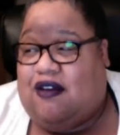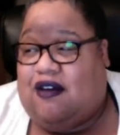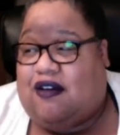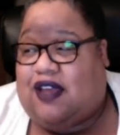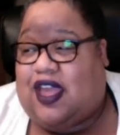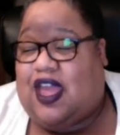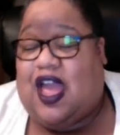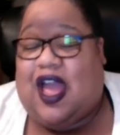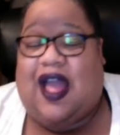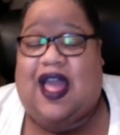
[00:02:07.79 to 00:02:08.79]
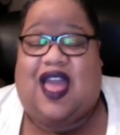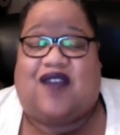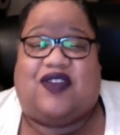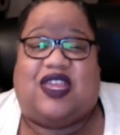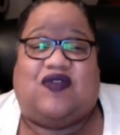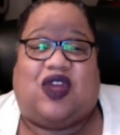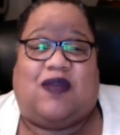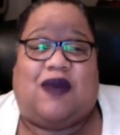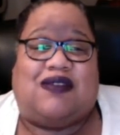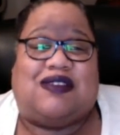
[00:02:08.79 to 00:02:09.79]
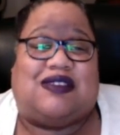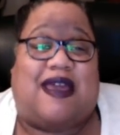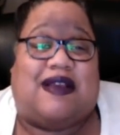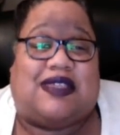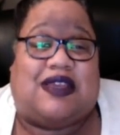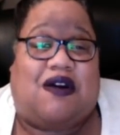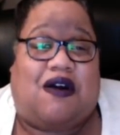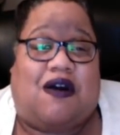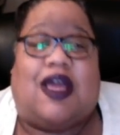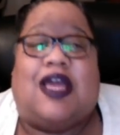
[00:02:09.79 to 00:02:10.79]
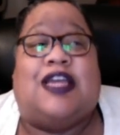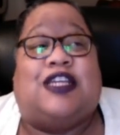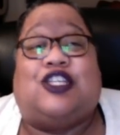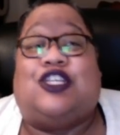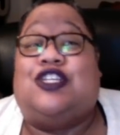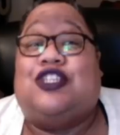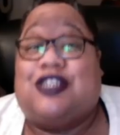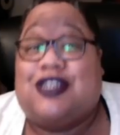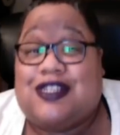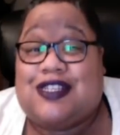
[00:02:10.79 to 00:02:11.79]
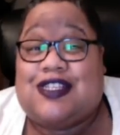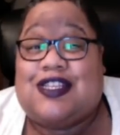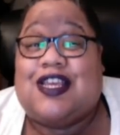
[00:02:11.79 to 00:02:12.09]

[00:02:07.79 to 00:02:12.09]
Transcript: Okay, I haven't even thought about sex at all. She just